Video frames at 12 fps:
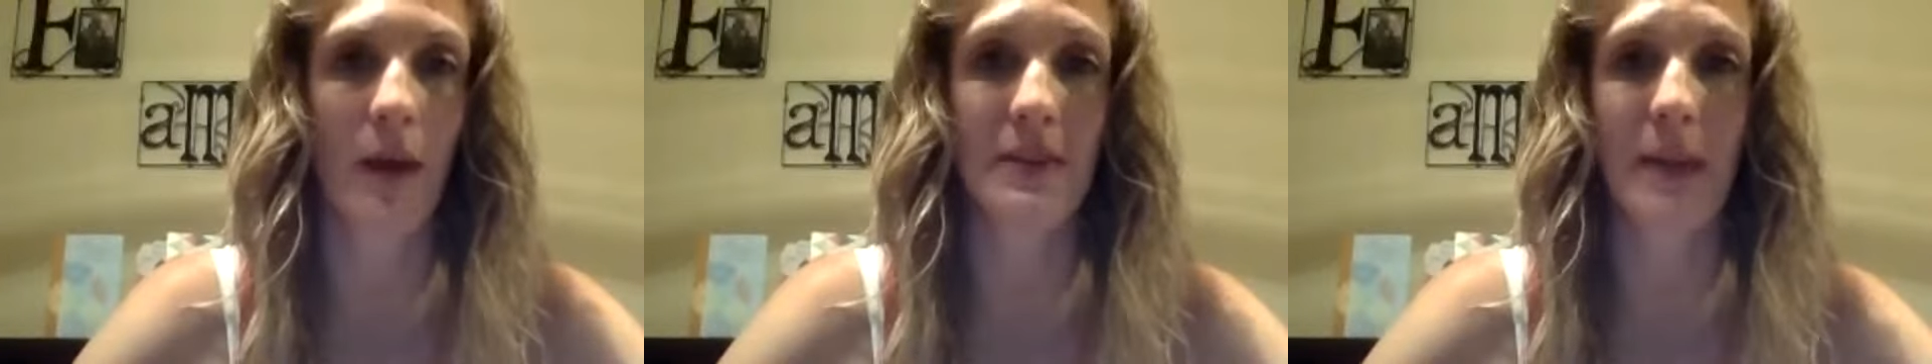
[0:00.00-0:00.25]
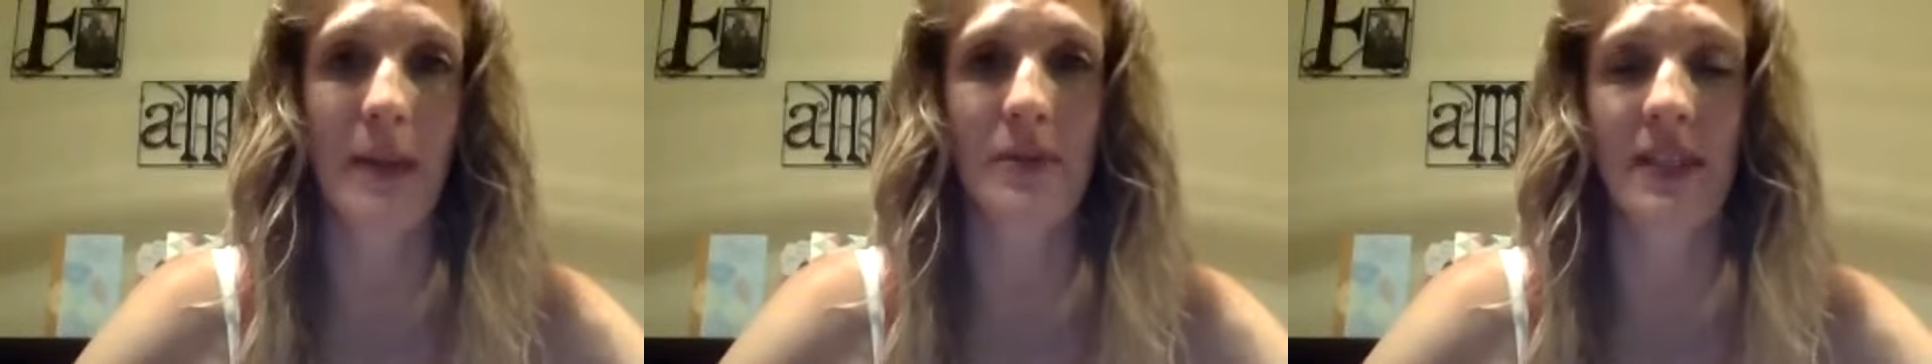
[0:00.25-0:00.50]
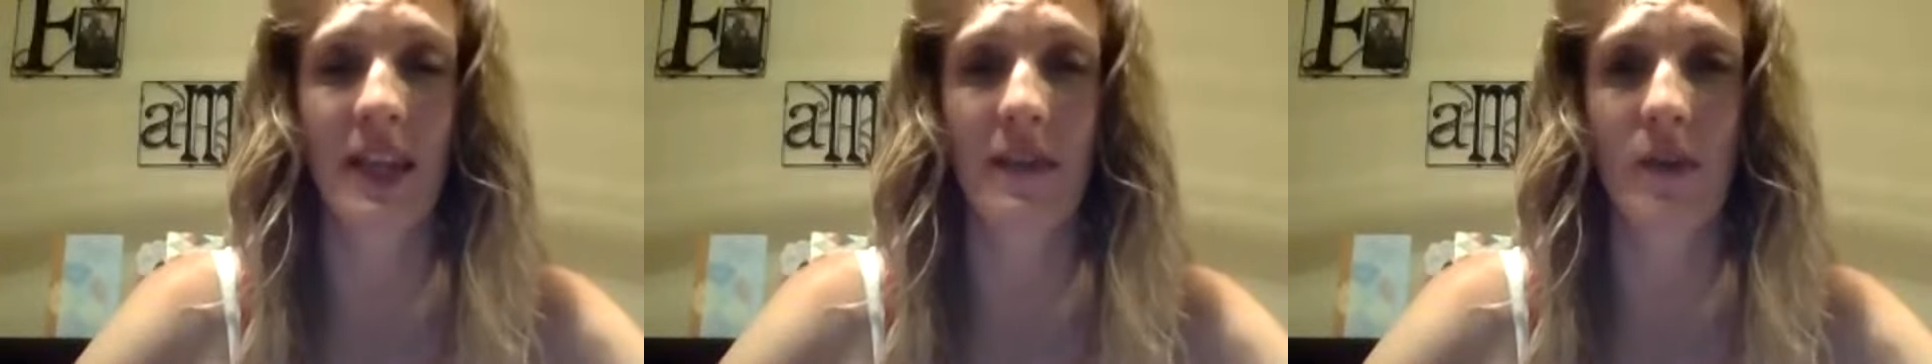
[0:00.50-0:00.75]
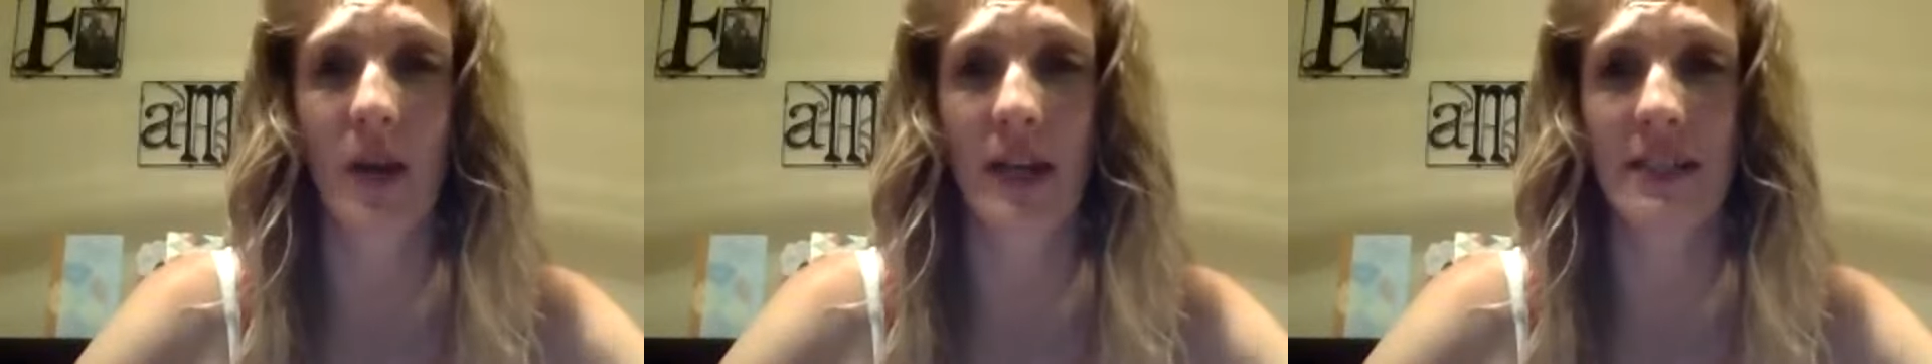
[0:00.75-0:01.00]
was able to give
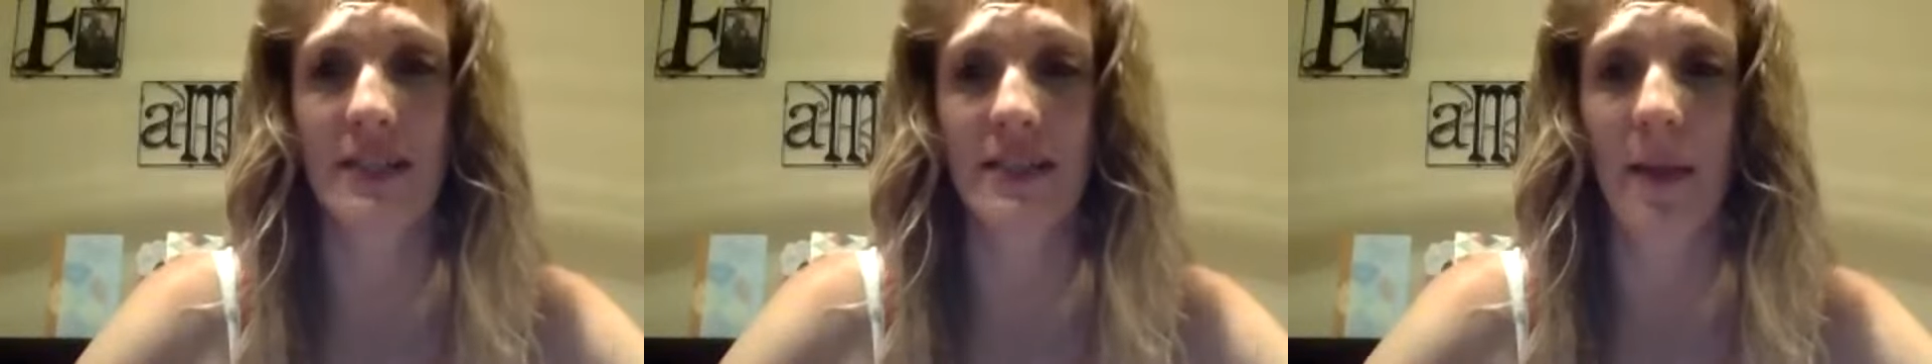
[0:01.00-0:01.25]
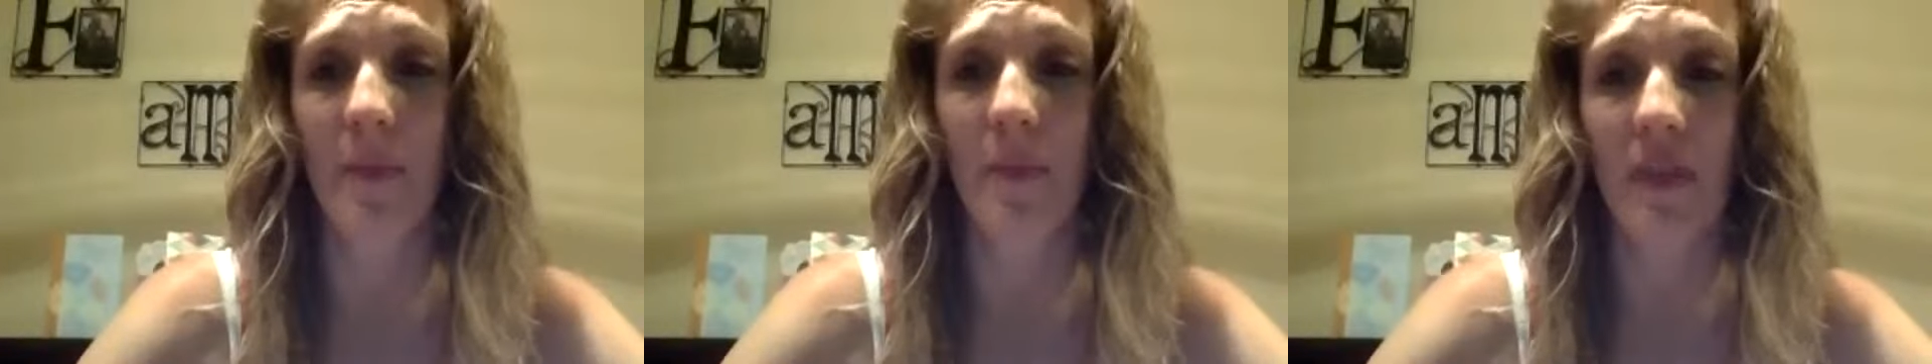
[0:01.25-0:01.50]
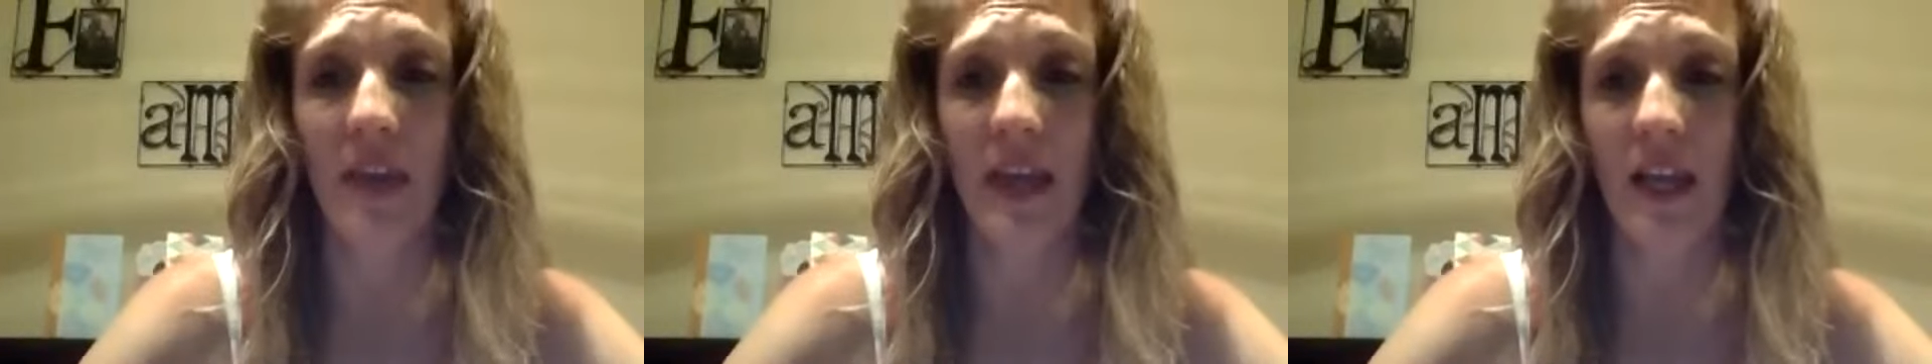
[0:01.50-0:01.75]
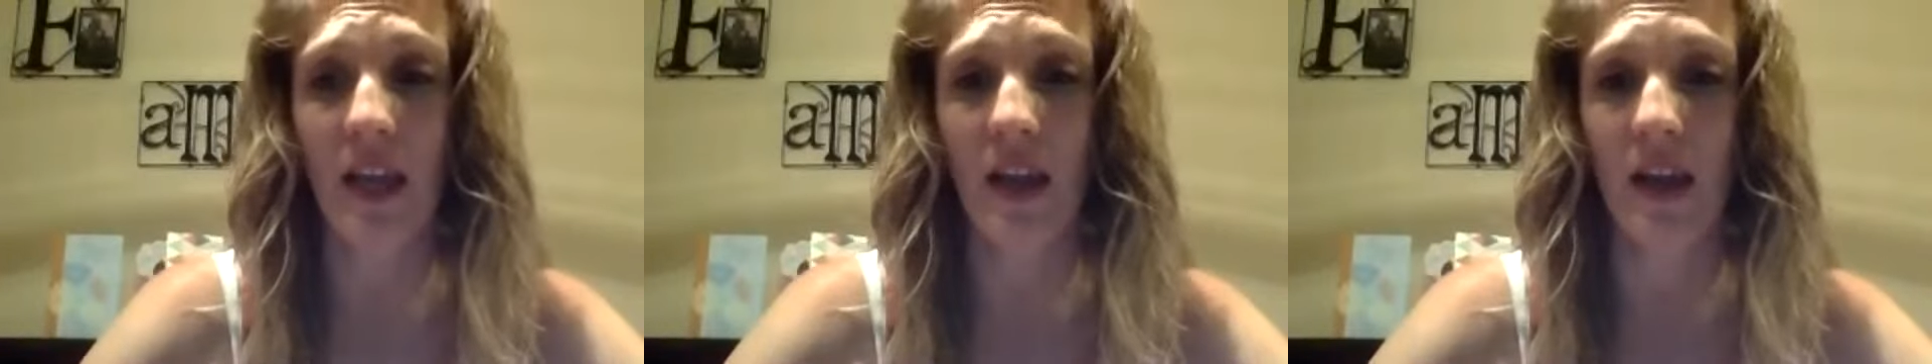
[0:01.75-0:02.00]
you guys something